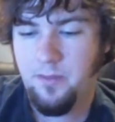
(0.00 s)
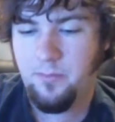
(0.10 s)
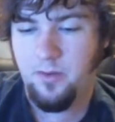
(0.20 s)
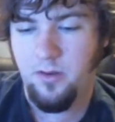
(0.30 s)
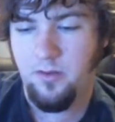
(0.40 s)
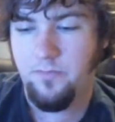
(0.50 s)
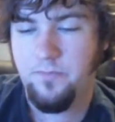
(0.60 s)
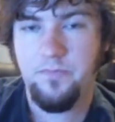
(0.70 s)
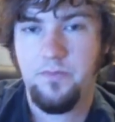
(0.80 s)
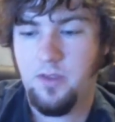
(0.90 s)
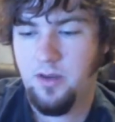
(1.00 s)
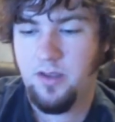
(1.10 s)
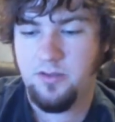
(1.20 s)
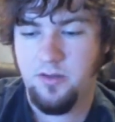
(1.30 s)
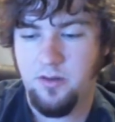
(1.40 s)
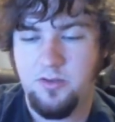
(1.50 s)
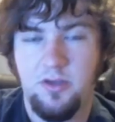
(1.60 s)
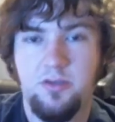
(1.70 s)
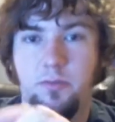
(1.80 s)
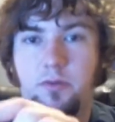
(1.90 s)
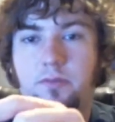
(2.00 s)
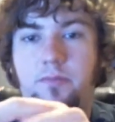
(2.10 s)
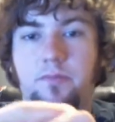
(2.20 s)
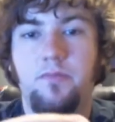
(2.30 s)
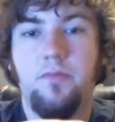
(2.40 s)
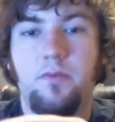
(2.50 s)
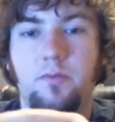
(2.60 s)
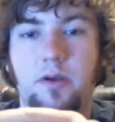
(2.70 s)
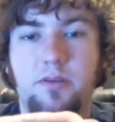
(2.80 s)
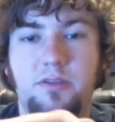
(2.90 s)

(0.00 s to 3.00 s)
But it has an adjustable rear